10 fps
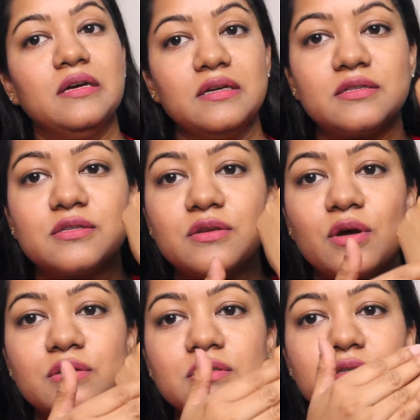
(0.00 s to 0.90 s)
It's
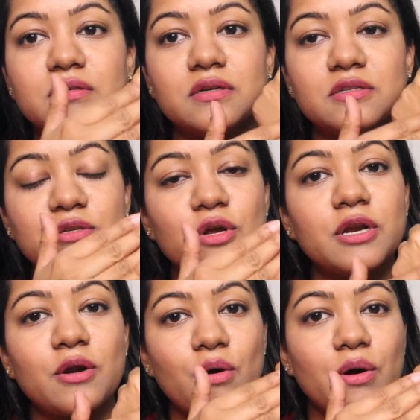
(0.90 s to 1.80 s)
not
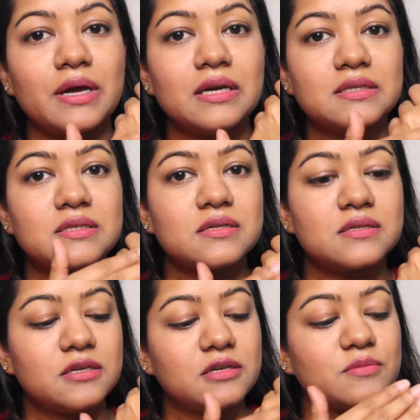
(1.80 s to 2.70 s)
an oil, it's a
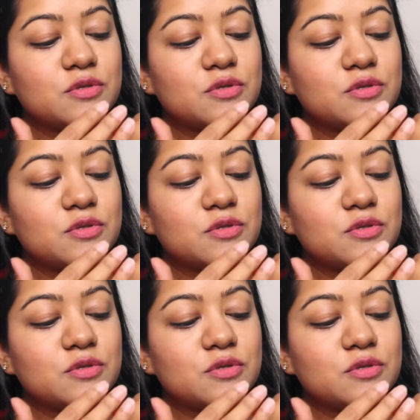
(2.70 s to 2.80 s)
serum,